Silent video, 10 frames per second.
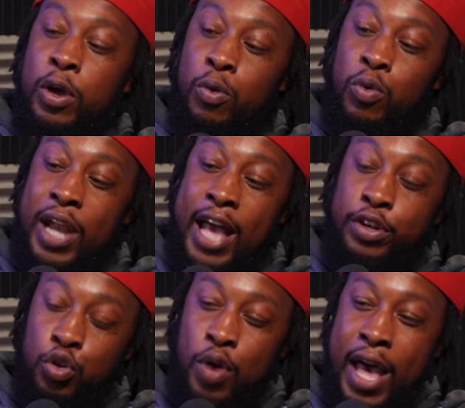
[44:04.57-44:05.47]
when I
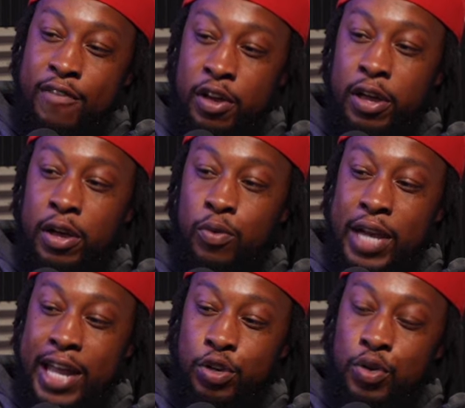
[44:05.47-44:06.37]
do have a when
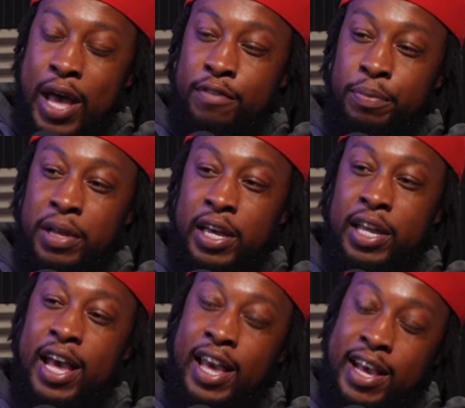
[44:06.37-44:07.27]
I do have a plan,
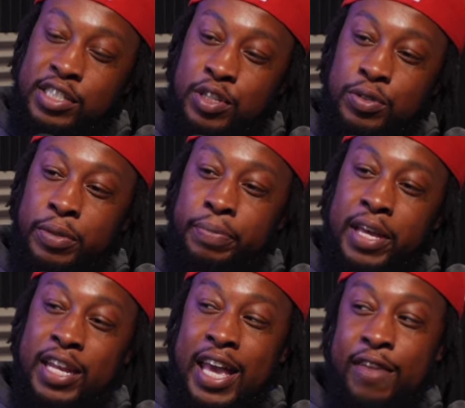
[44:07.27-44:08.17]
I execute the
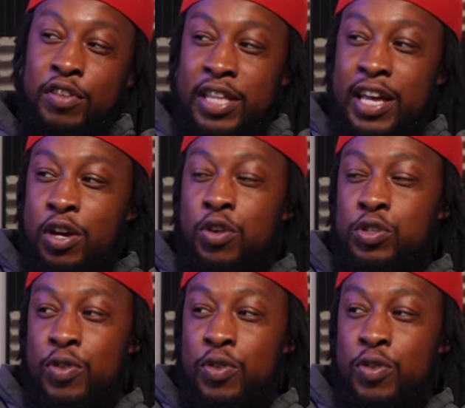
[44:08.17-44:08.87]
plan and everything goes